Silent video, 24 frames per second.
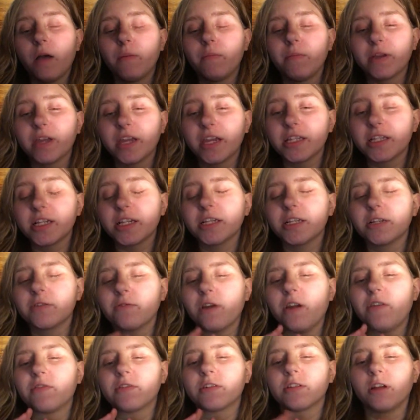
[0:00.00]
Mackenzie's in
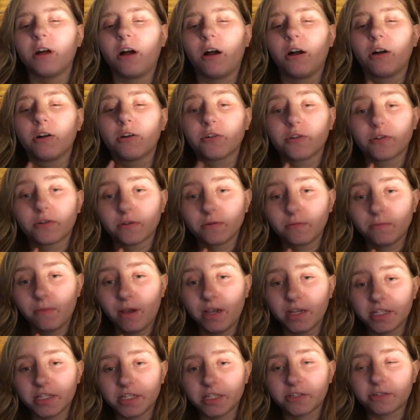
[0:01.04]
Ravenclaw.
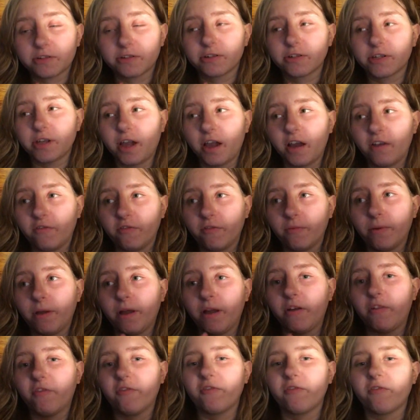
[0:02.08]
My sister's a
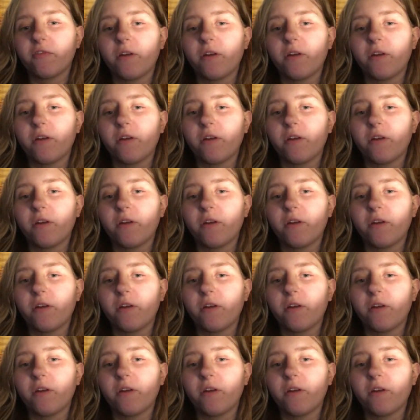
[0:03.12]
Hufflepuff.